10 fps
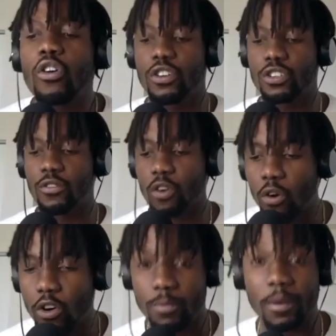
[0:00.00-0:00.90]
of course.
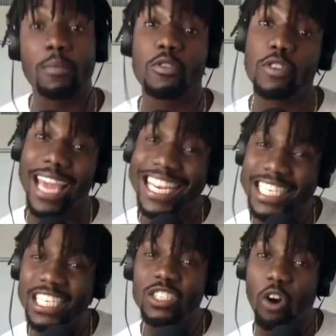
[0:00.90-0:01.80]
But communication
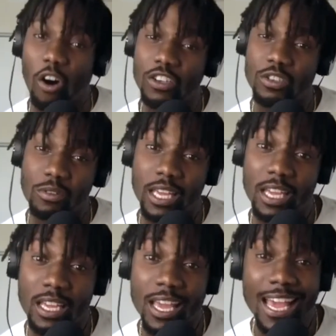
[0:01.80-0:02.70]
is also key.
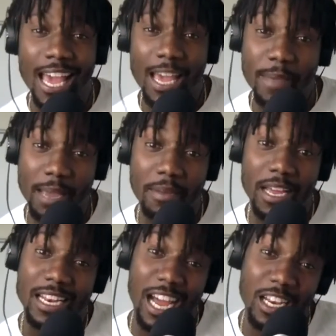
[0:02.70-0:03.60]
Hey, babe,
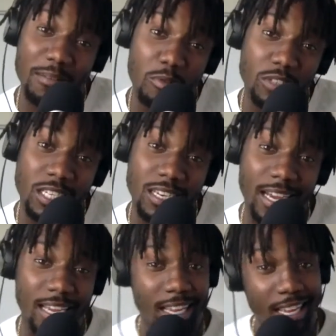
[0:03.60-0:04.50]
not in the mood tonight.
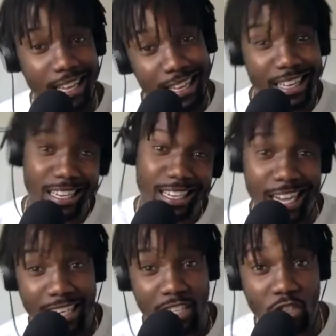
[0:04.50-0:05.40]
Kind
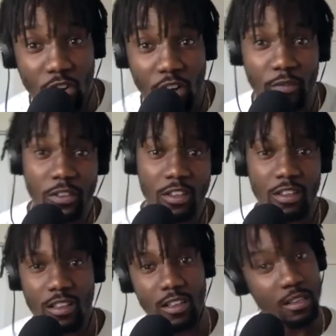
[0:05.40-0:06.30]
of soft.
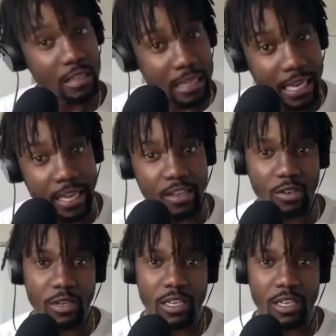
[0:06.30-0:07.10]
Can't do it.